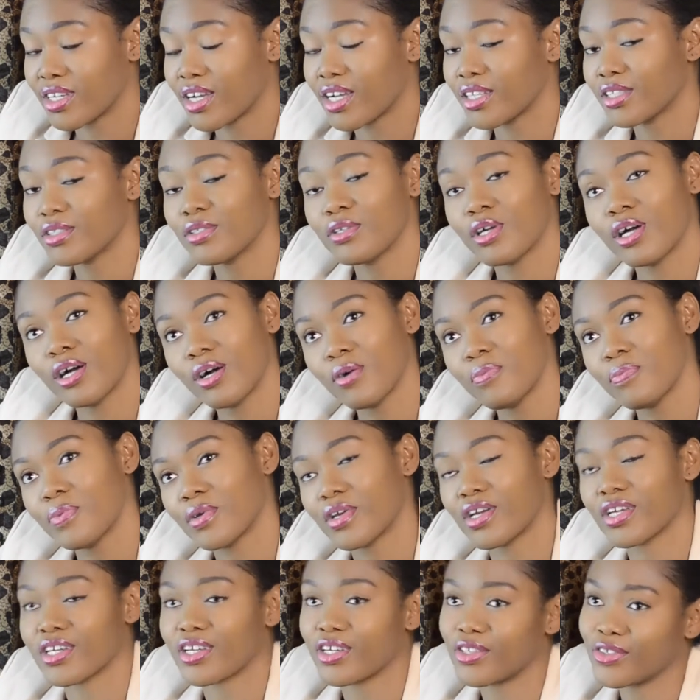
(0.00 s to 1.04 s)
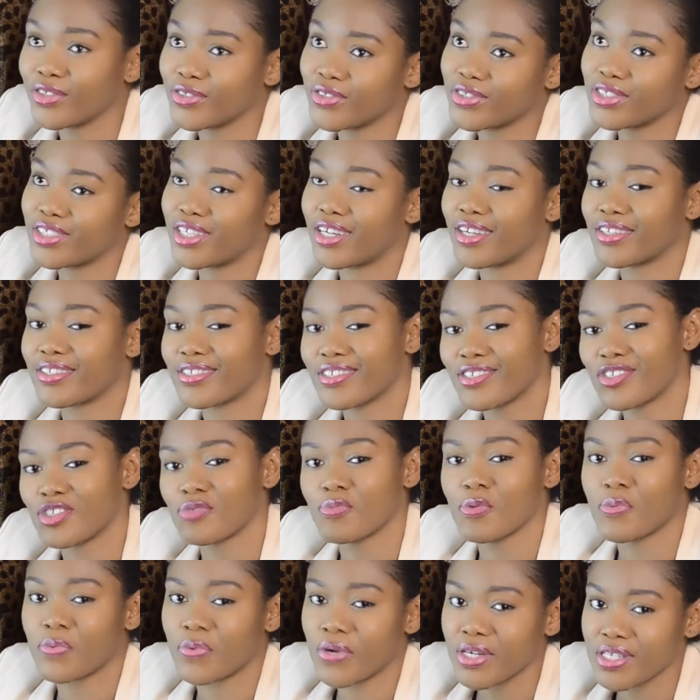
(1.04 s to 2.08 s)
How, how better can you do that? Is
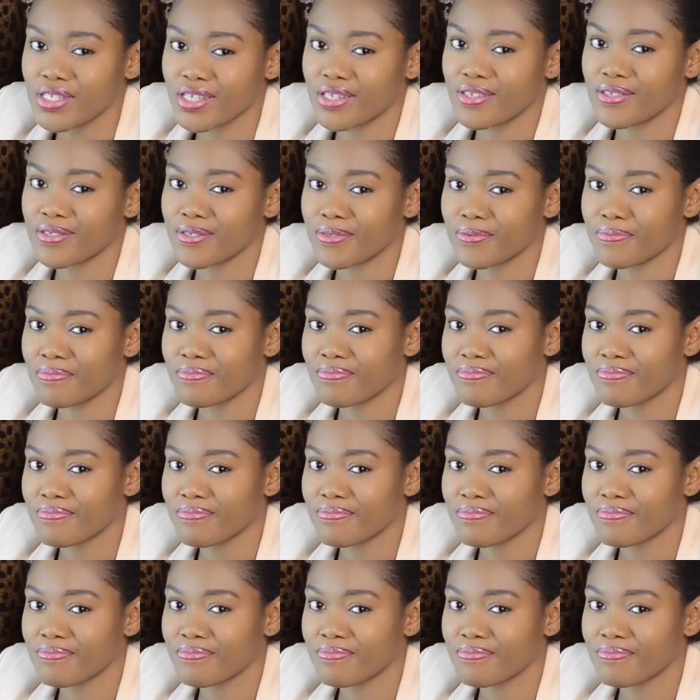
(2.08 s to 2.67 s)
to be present.